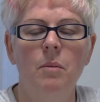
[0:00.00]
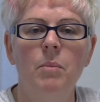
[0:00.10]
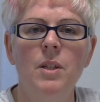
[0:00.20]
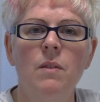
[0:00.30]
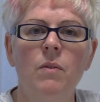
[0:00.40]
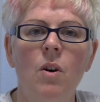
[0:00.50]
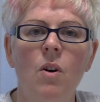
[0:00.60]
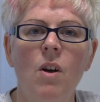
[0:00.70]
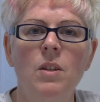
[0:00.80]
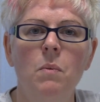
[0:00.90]
But of
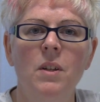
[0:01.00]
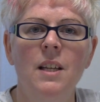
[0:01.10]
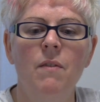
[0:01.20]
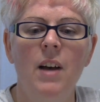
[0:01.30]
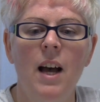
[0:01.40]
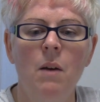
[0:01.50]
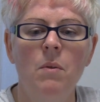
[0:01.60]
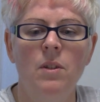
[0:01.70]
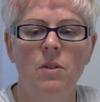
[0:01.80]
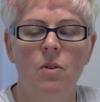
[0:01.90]
course, whatever
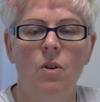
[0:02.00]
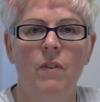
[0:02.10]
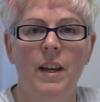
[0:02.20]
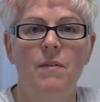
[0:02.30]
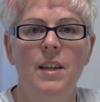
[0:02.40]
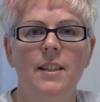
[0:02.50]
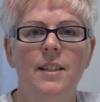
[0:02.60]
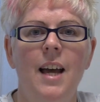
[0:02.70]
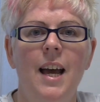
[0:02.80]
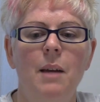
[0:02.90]
our story of
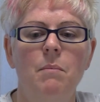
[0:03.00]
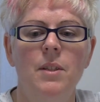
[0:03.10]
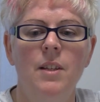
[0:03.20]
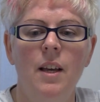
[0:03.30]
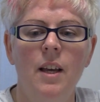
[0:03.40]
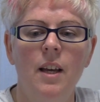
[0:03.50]
these times,